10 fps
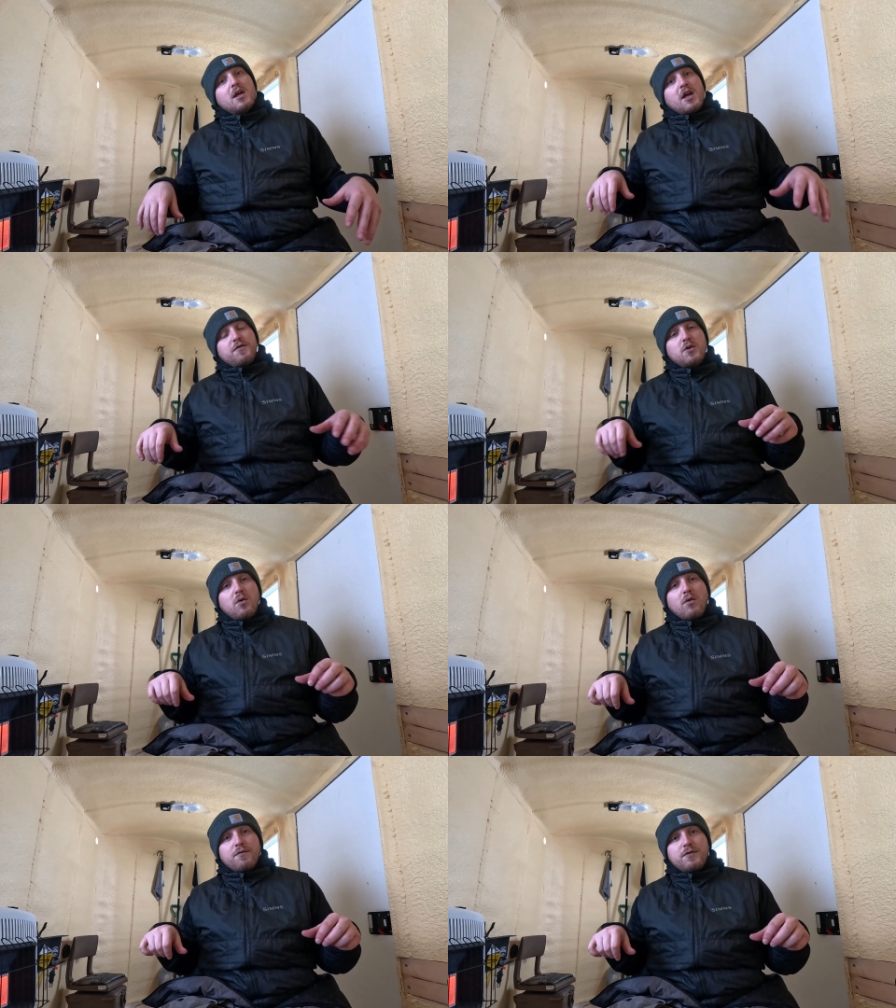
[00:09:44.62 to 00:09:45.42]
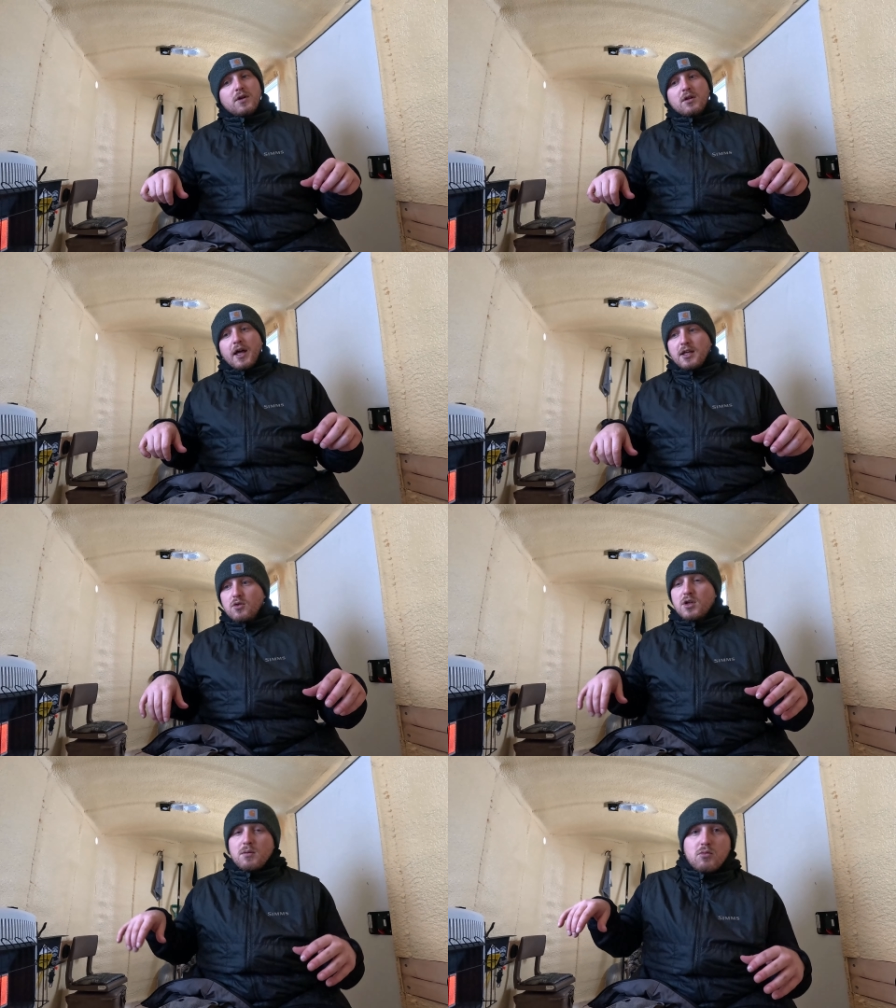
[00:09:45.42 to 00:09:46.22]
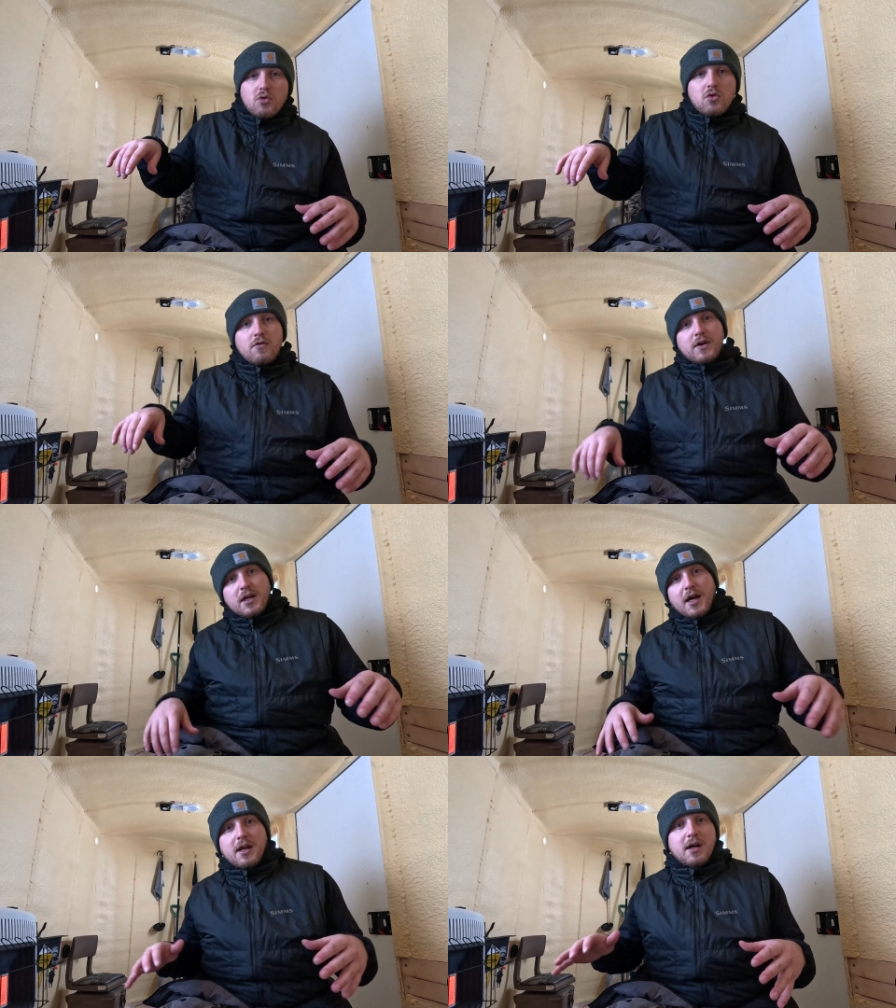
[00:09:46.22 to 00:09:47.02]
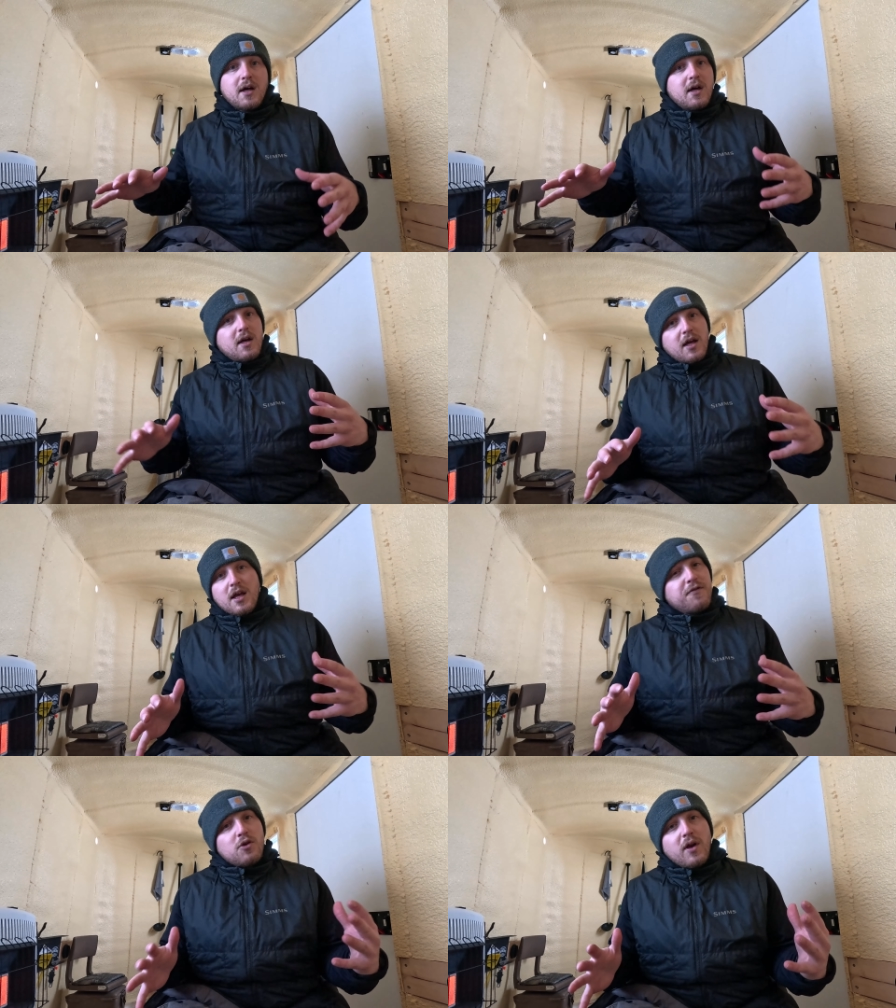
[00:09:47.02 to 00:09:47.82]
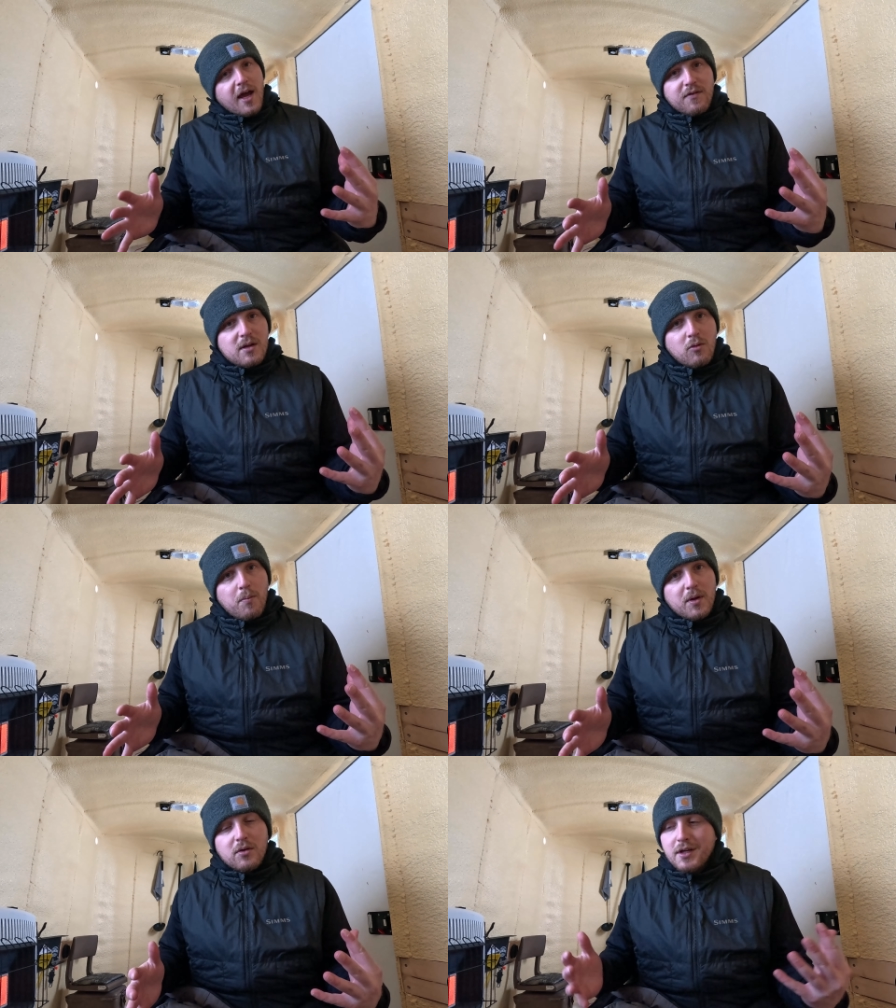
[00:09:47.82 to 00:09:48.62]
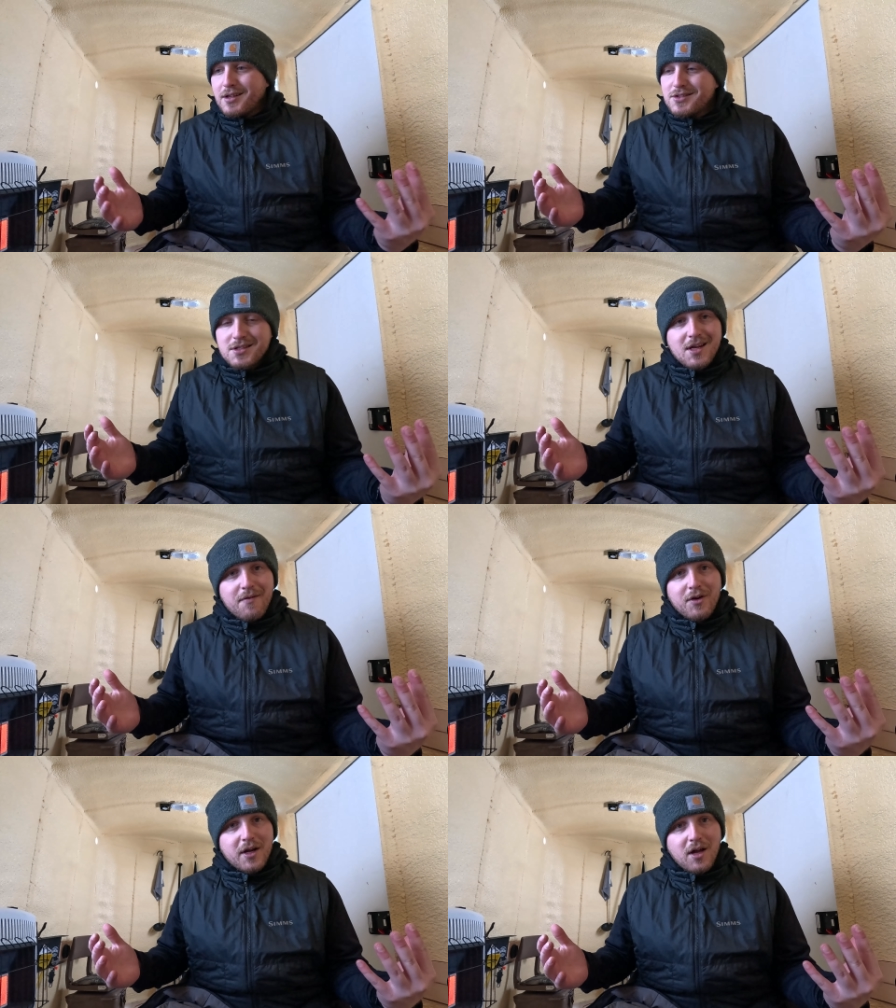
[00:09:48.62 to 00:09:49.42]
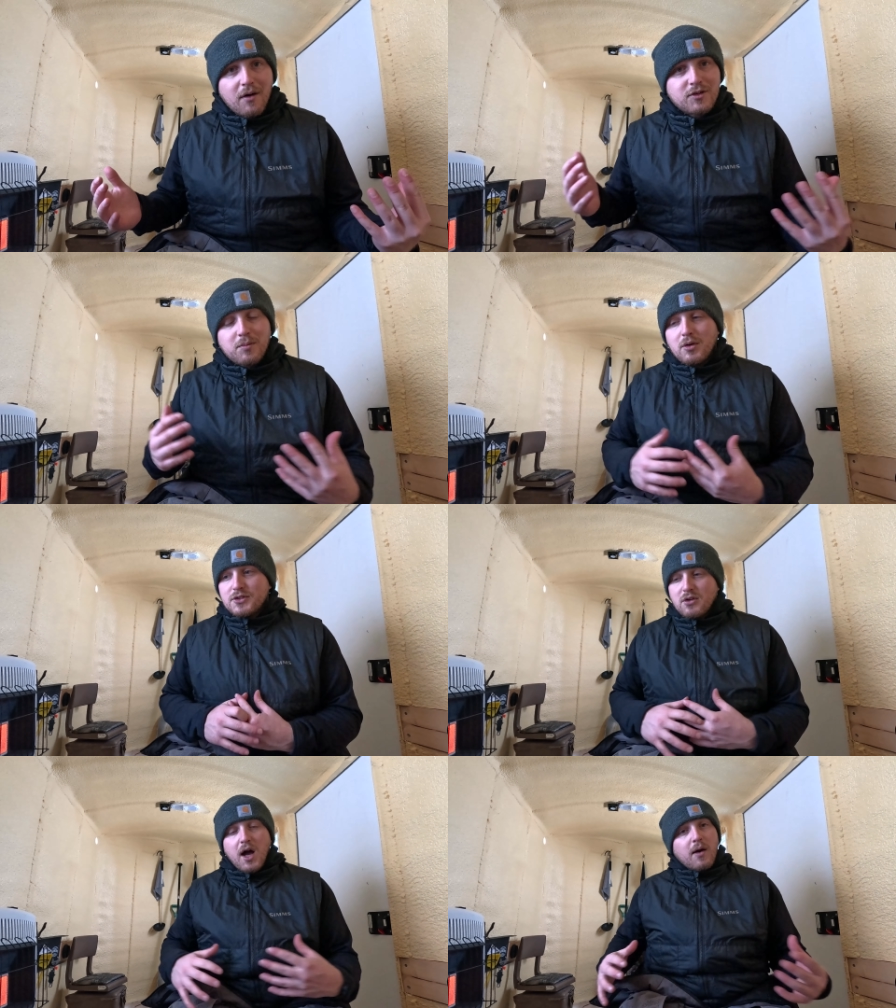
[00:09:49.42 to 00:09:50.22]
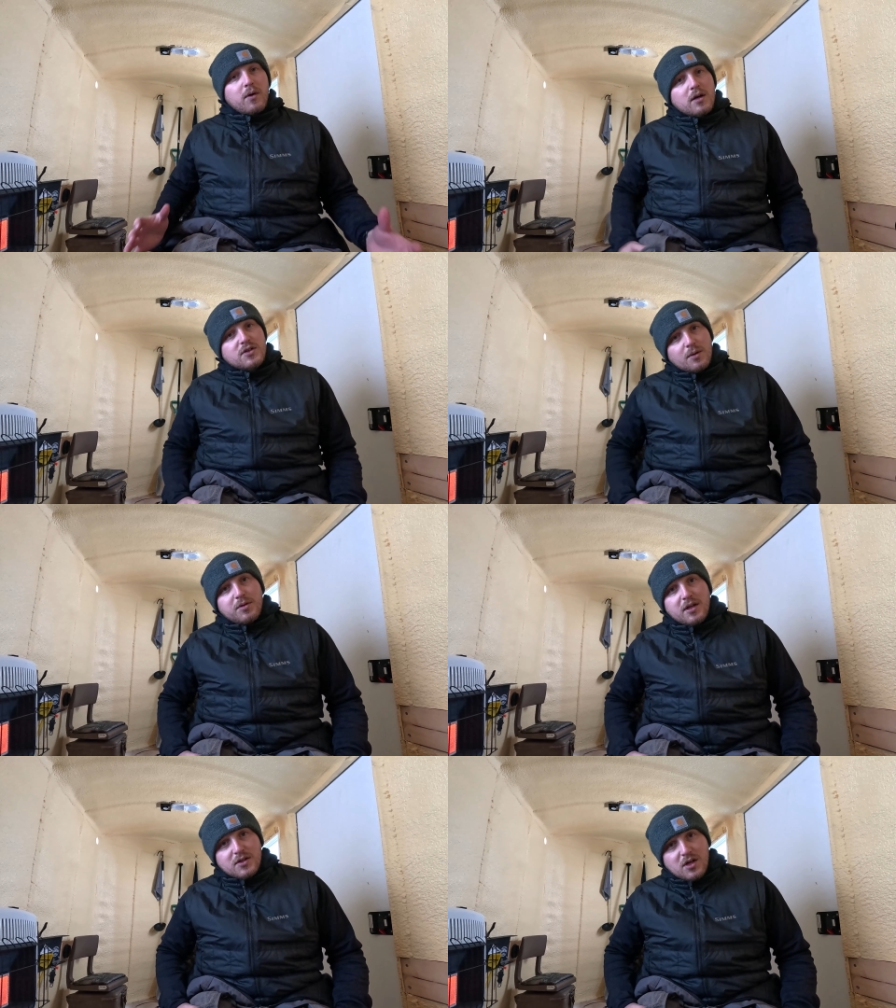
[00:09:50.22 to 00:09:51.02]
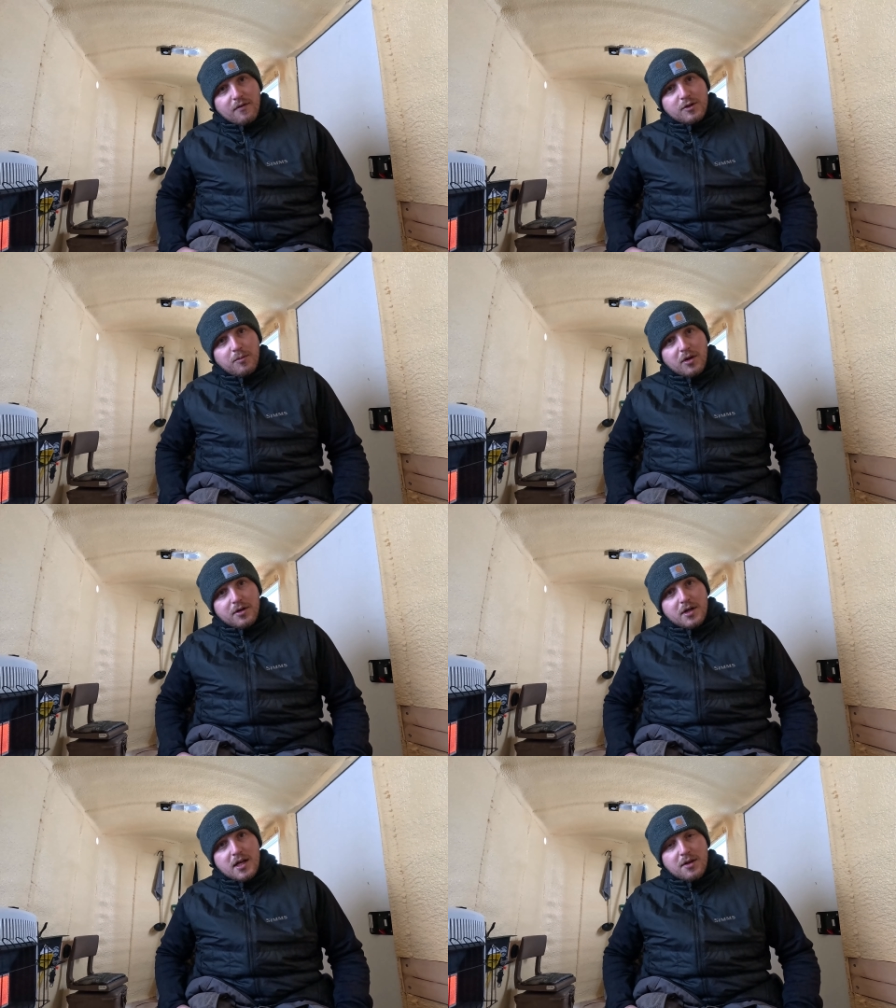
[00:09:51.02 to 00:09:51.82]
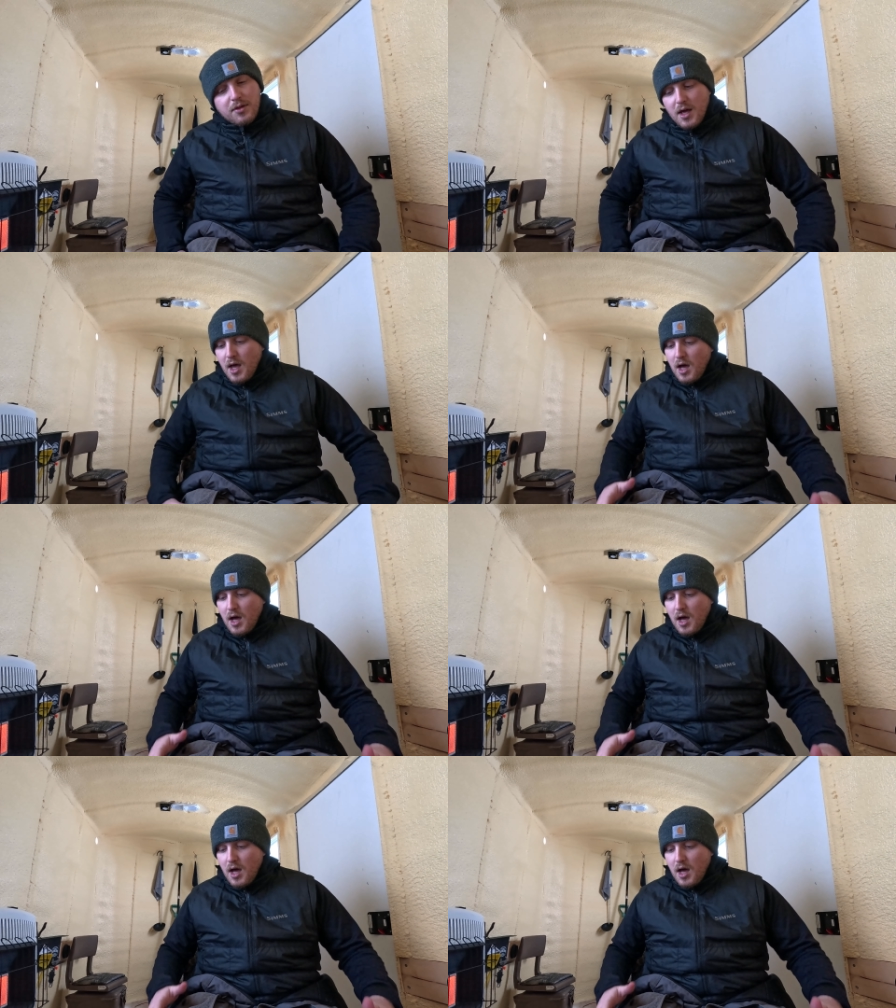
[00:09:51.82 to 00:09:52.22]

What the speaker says: if you don't feel like you can move and if you don't have any mobility, it's just not very comfortable. So I wear something that's comfortable underneath.